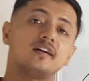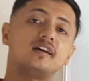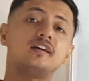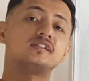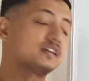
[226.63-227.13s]

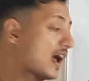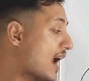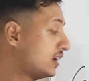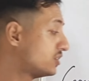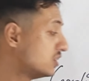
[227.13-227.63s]
is
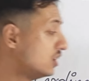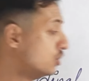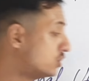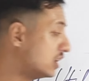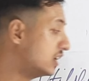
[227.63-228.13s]
additional
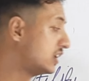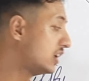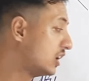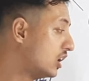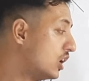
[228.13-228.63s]

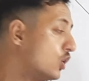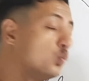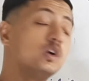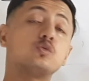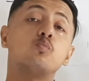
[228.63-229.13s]
utility
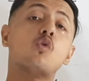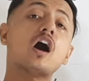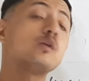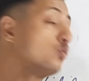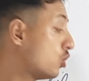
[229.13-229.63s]
with
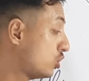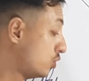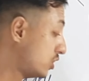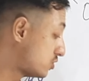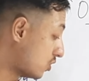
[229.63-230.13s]
one more
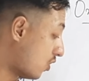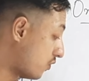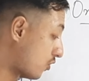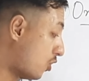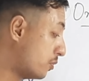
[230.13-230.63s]
units
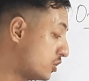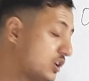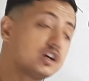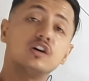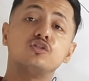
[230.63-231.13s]
of
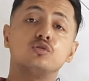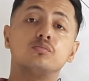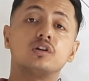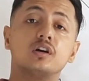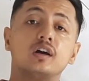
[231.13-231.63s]
commodity
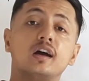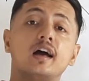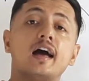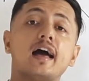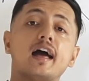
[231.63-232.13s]
consumed.
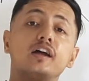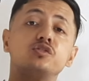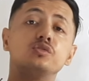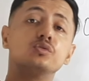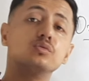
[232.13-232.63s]

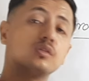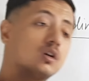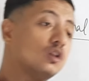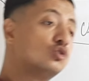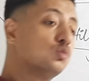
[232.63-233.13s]
As you
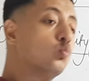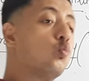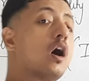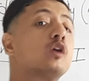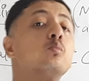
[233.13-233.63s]
consume
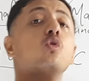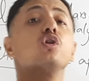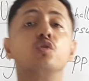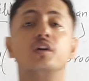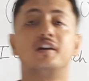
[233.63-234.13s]
one more
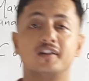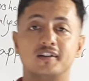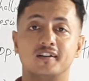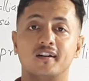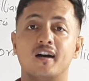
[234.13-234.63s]
unit,
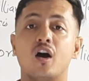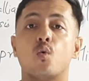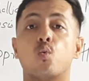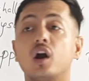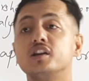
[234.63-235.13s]

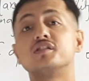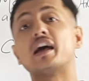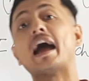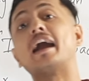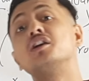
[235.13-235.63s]
what is
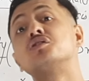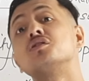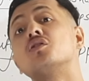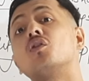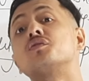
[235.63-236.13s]
the
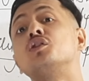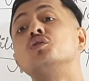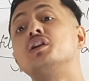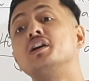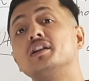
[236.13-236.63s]
addition of the
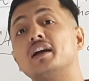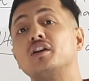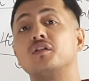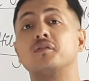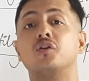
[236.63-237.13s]
utility
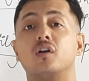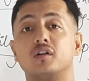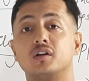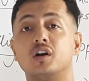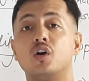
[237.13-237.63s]
that you have
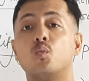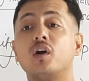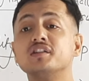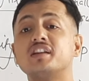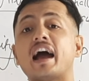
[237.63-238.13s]
got?
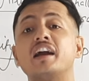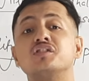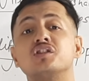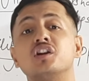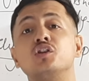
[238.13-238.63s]
What is the
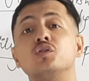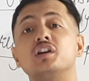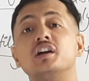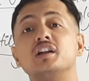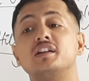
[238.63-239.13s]
additional
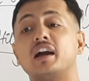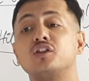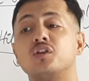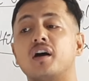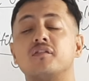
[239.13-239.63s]
utility that
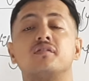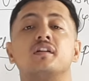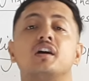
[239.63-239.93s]
you have